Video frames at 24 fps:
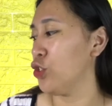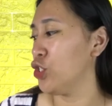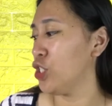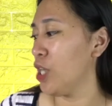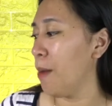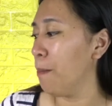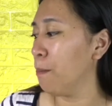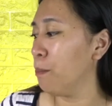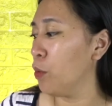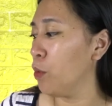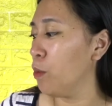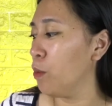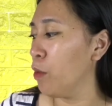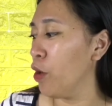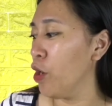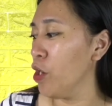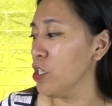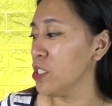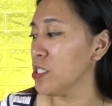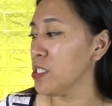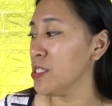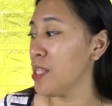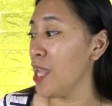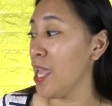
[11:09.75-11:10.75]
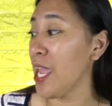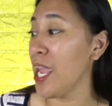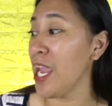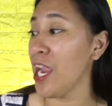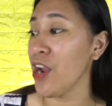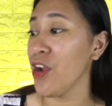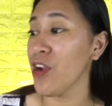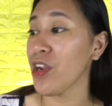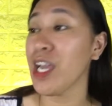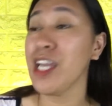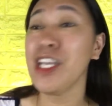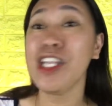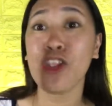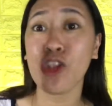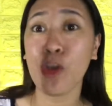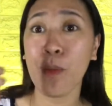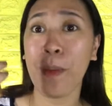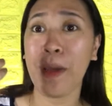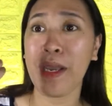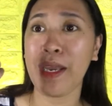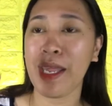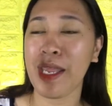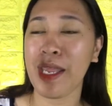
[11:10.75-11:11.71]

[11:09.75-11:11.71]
Shampoo bars na hair, ganito pa